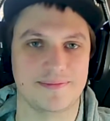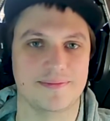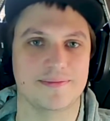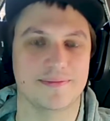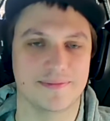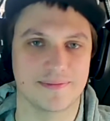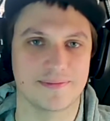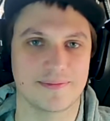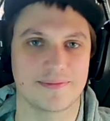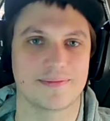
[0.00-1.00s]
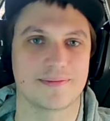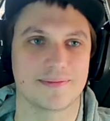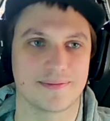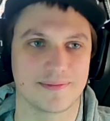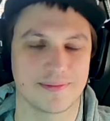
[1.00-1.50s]

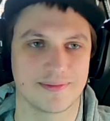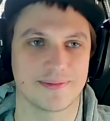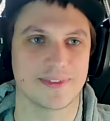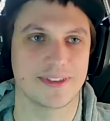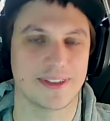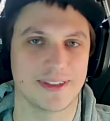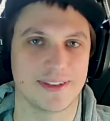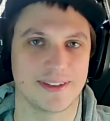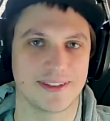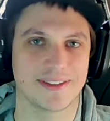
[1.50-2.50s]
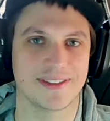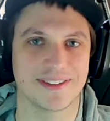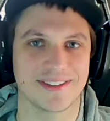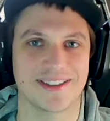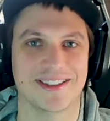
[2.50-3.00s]

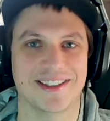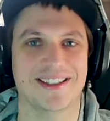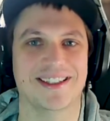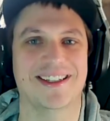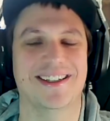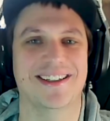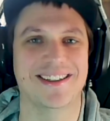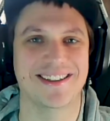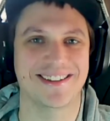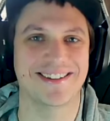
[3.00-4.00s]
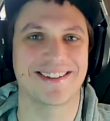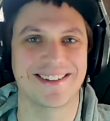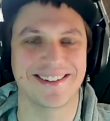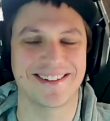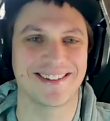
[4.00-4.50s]

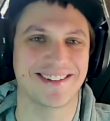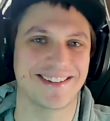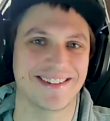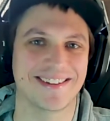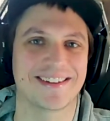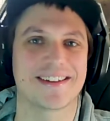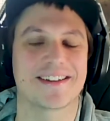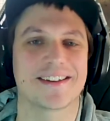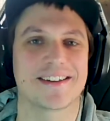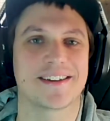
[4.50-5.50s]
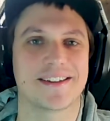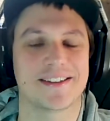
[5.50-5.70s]
This person isn't speaking.